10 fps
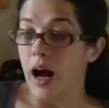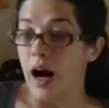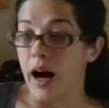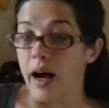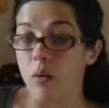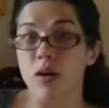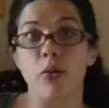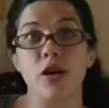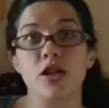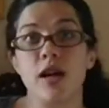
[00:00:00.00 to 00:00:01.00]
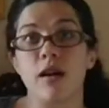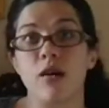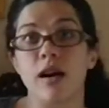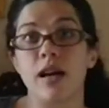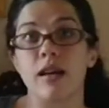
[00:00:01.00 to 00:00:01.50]
I would appreciate it. Go
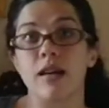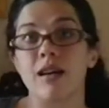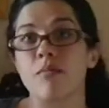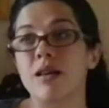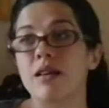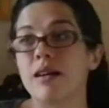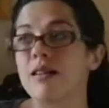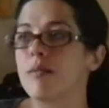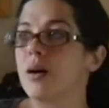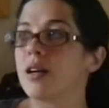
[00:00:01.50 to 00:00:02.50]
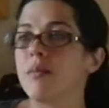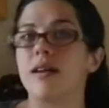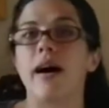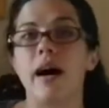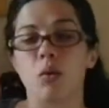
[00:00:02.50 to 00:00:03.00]
ahead and link me the link in the bottom,
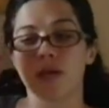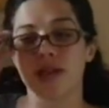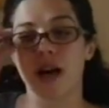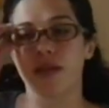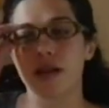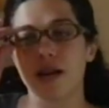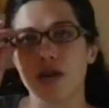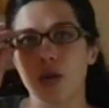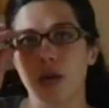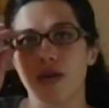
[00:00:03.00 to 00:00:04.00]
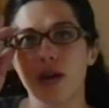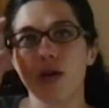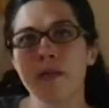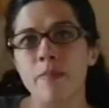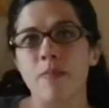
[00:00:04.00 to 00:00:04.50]
and I will definitely do a review.